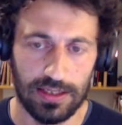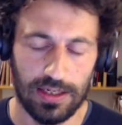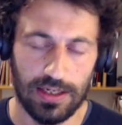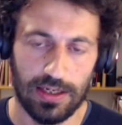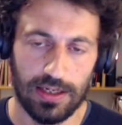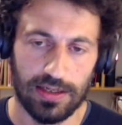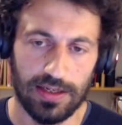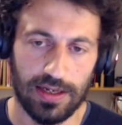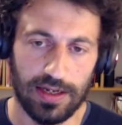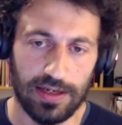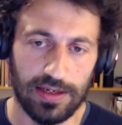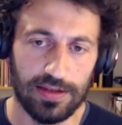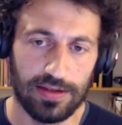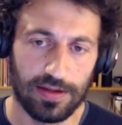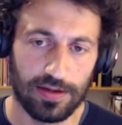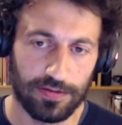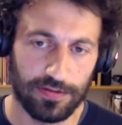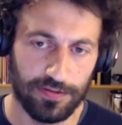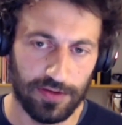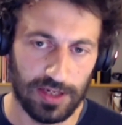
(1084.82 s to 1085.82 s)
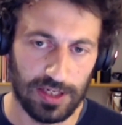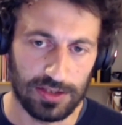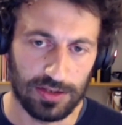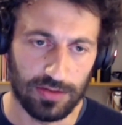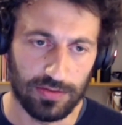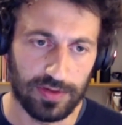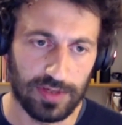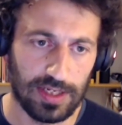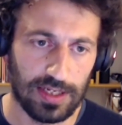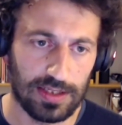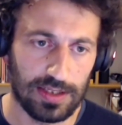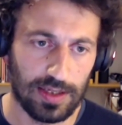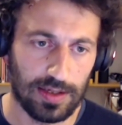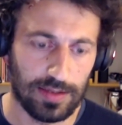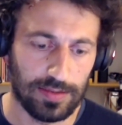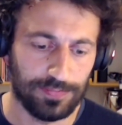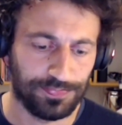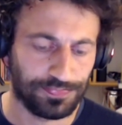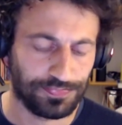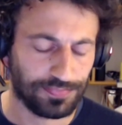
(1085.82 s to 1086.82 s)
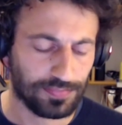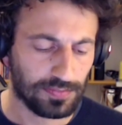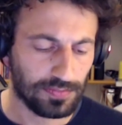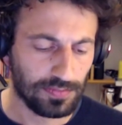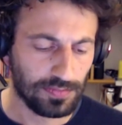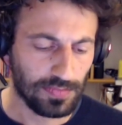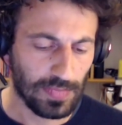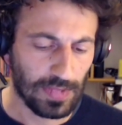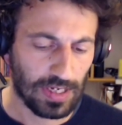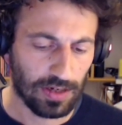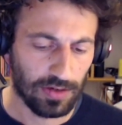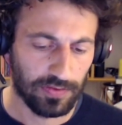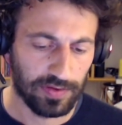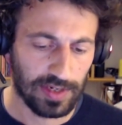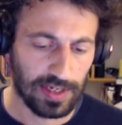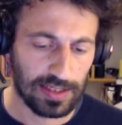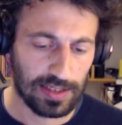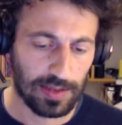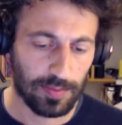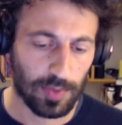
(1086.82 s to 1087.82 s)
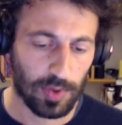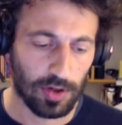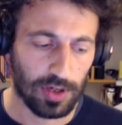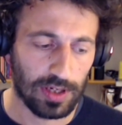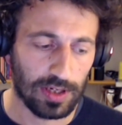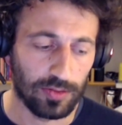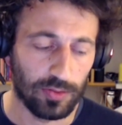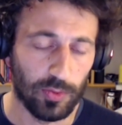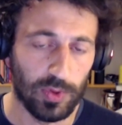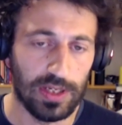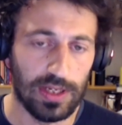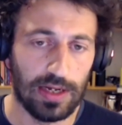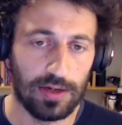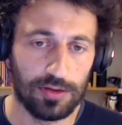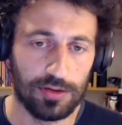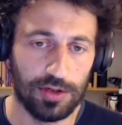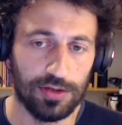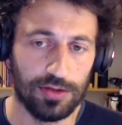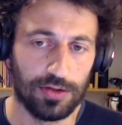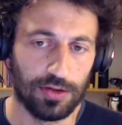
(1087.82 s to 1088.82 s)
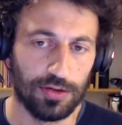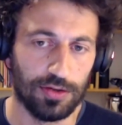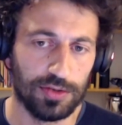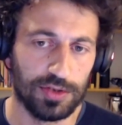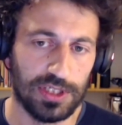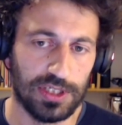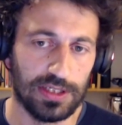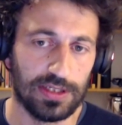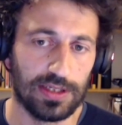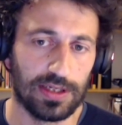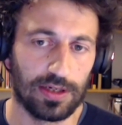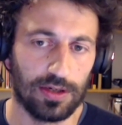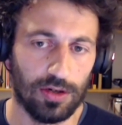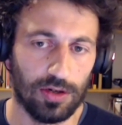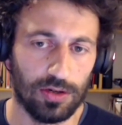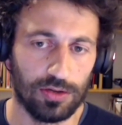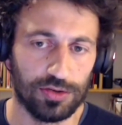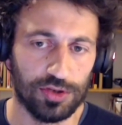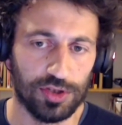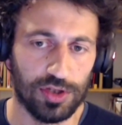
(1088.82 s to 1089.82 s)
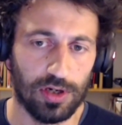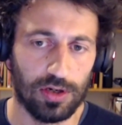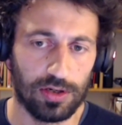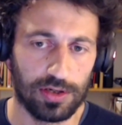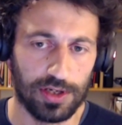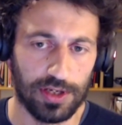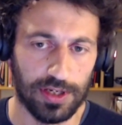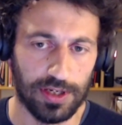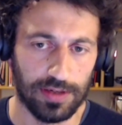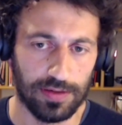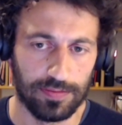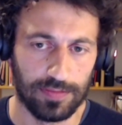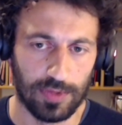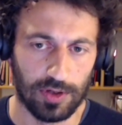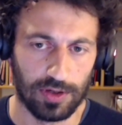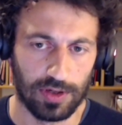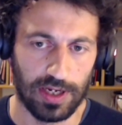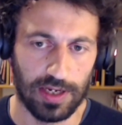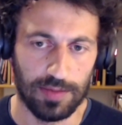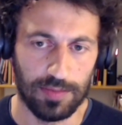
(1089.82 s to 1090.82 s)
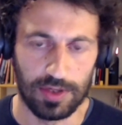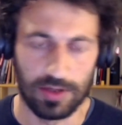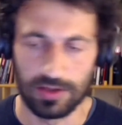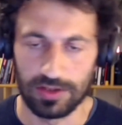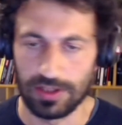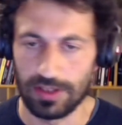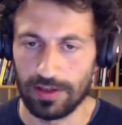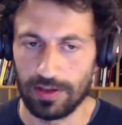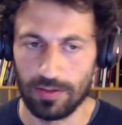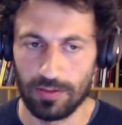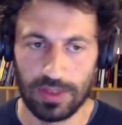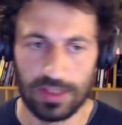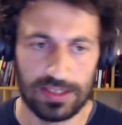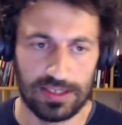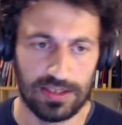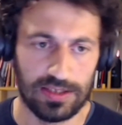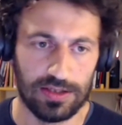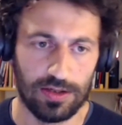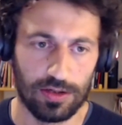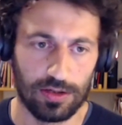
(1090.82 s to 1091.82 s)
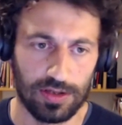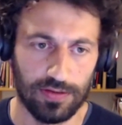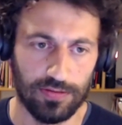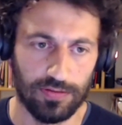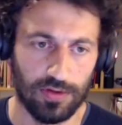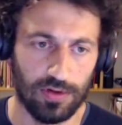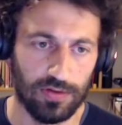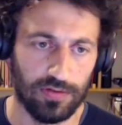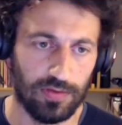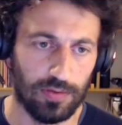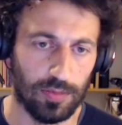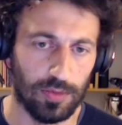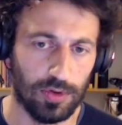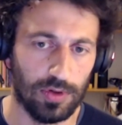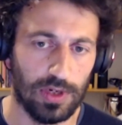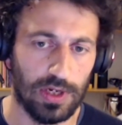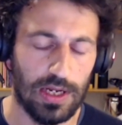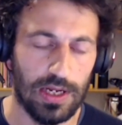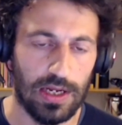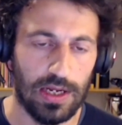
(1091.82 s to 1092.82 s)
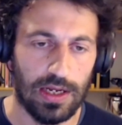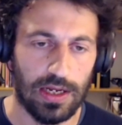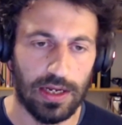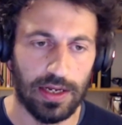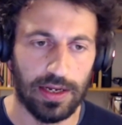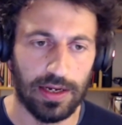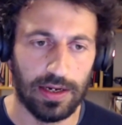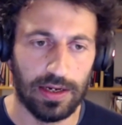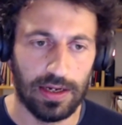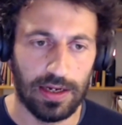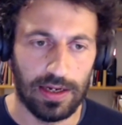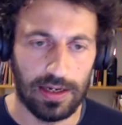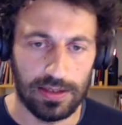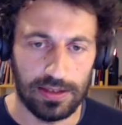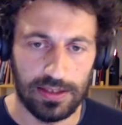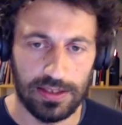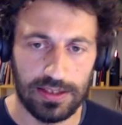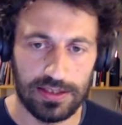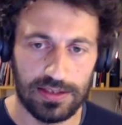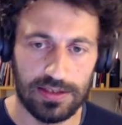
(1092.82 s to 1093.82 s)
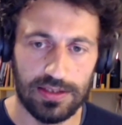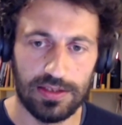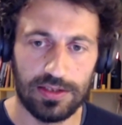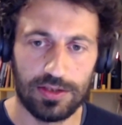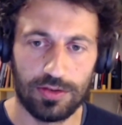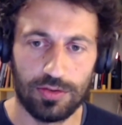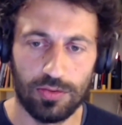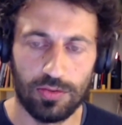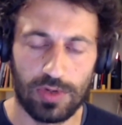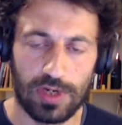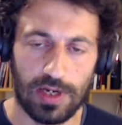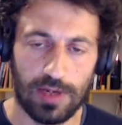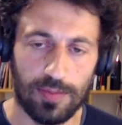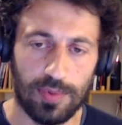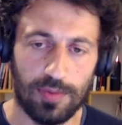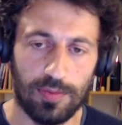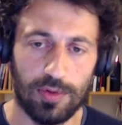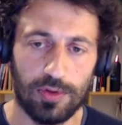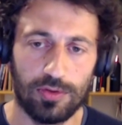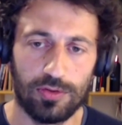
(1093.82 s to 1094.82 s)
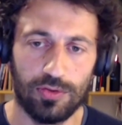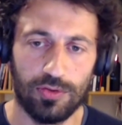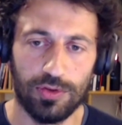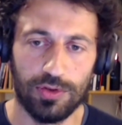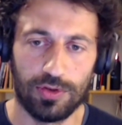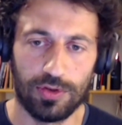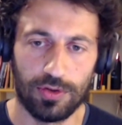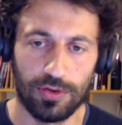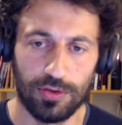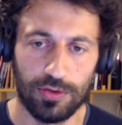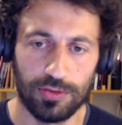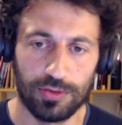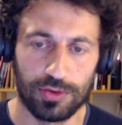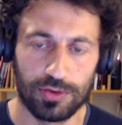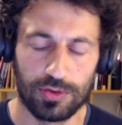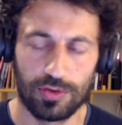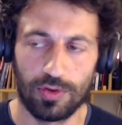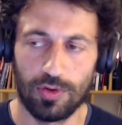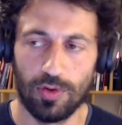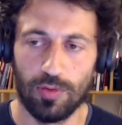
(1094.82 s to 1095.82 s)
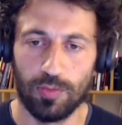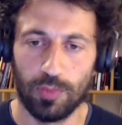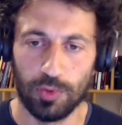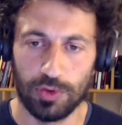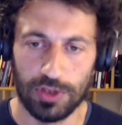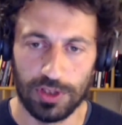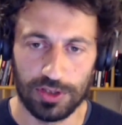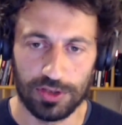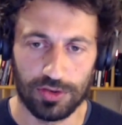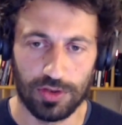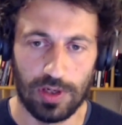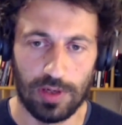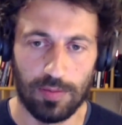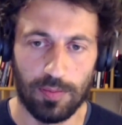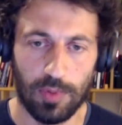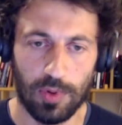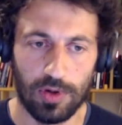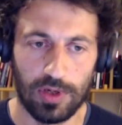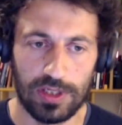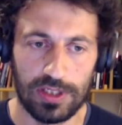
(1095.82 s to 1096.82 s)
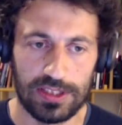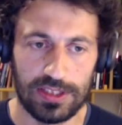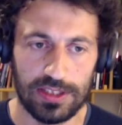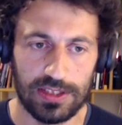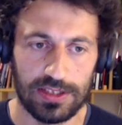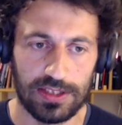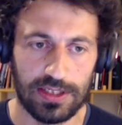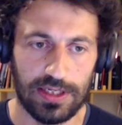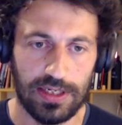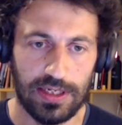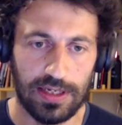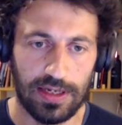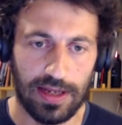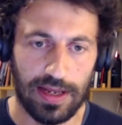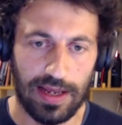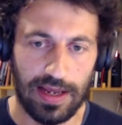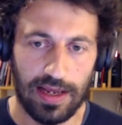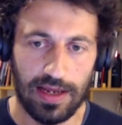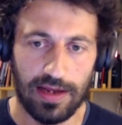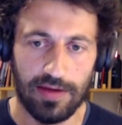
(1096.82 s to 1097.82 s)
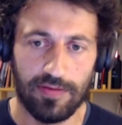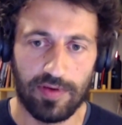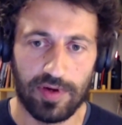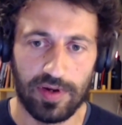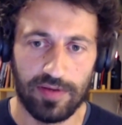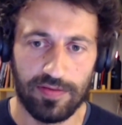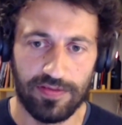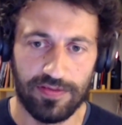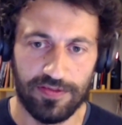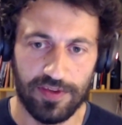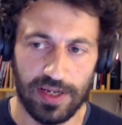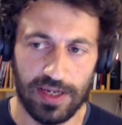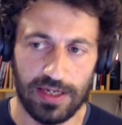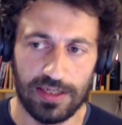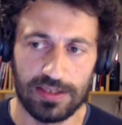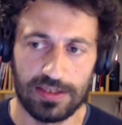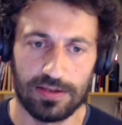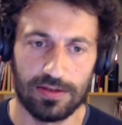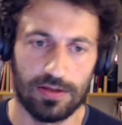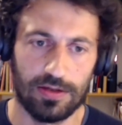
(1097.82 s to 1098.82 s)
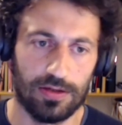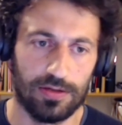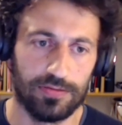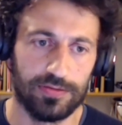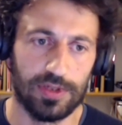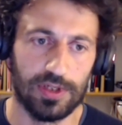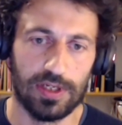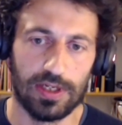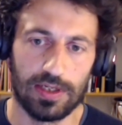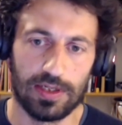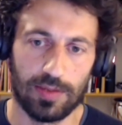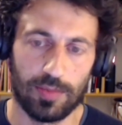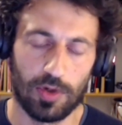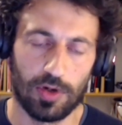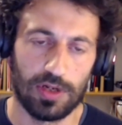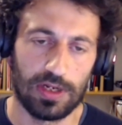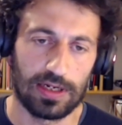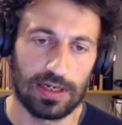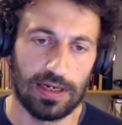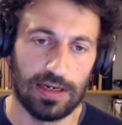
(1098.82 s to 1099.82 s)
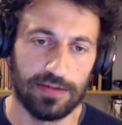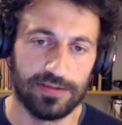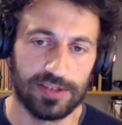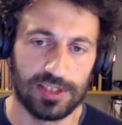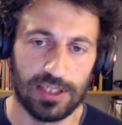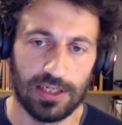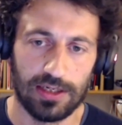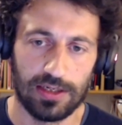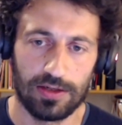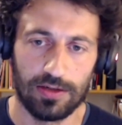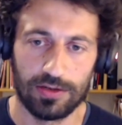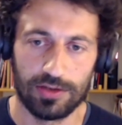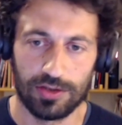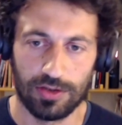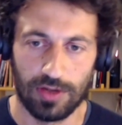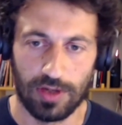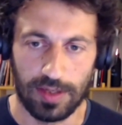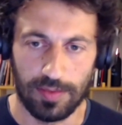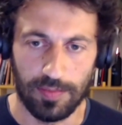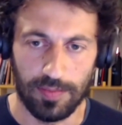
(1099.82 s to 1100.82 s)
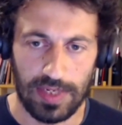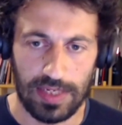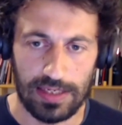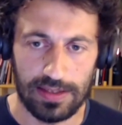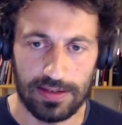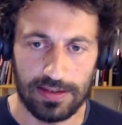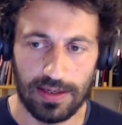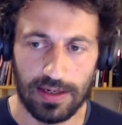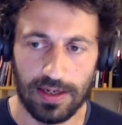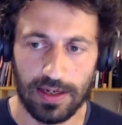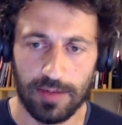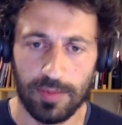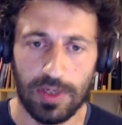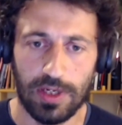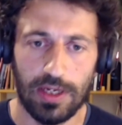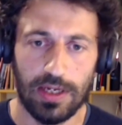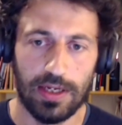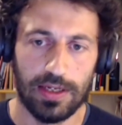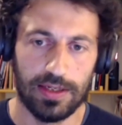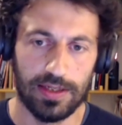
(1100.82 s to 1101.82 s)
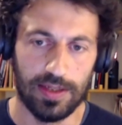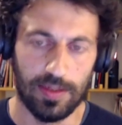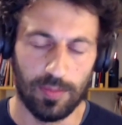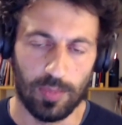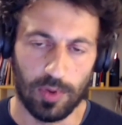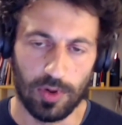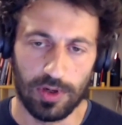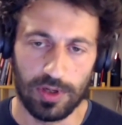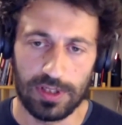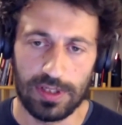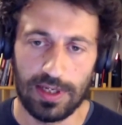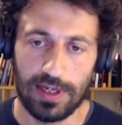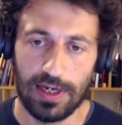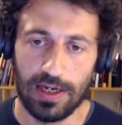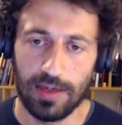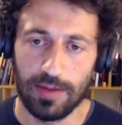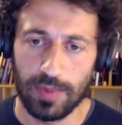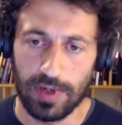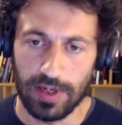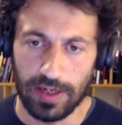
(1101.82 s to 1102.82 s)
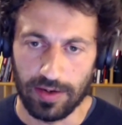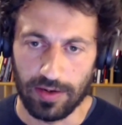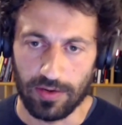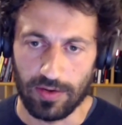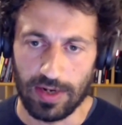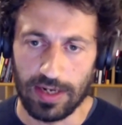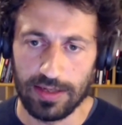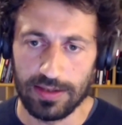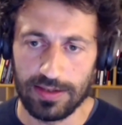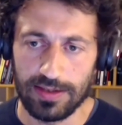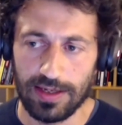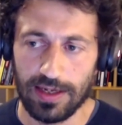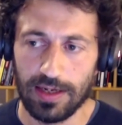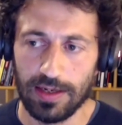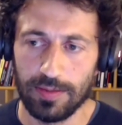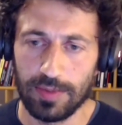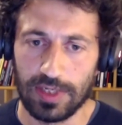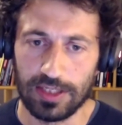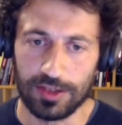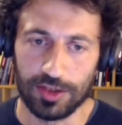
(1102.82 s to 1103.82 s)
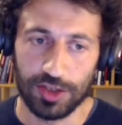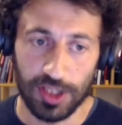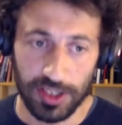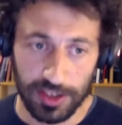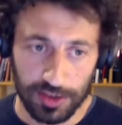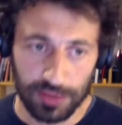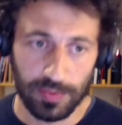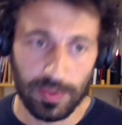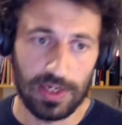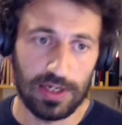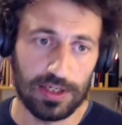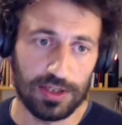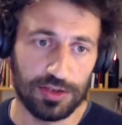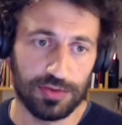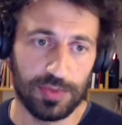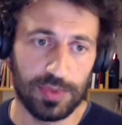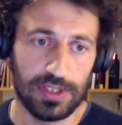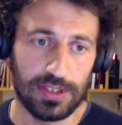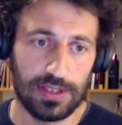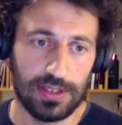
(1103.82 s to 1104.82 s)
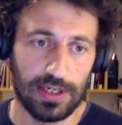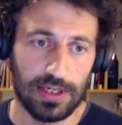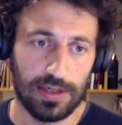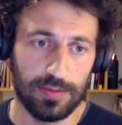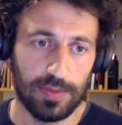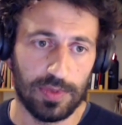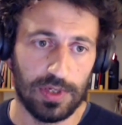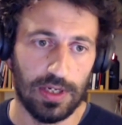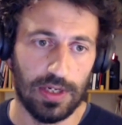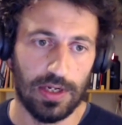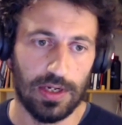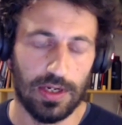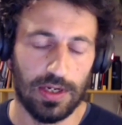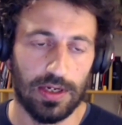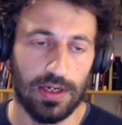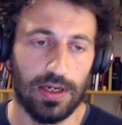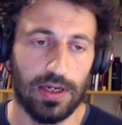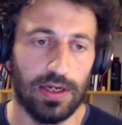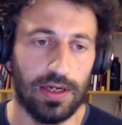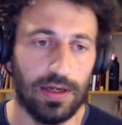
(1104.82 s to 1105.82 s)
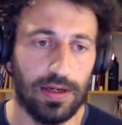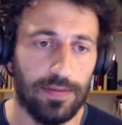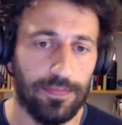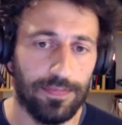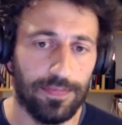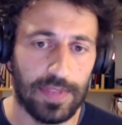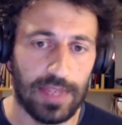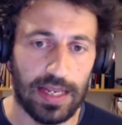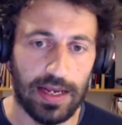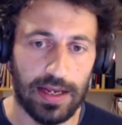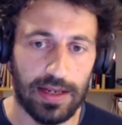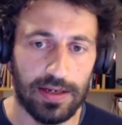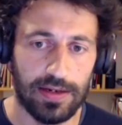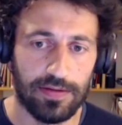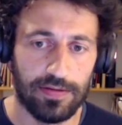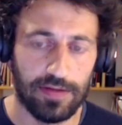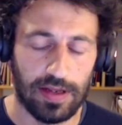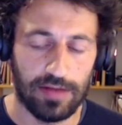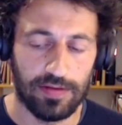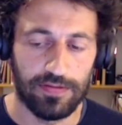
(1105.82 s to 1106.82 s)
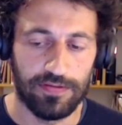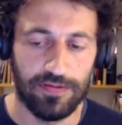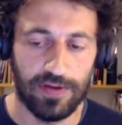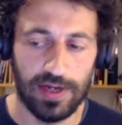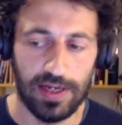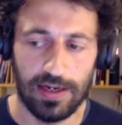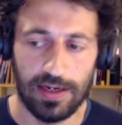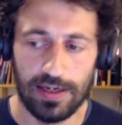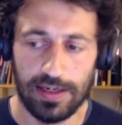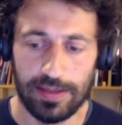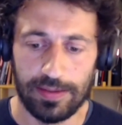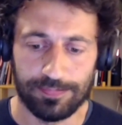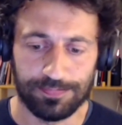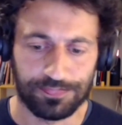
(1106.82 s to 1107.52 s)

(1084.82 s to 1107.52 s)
the interface of a data product without introducing technology lock-in, okay? Because otherwise it's not evolvable. And is this tool capable to introduce computational policies in every phase of the data product lifecycle? So at build time, deploy time, and run time, at change management time, and finally,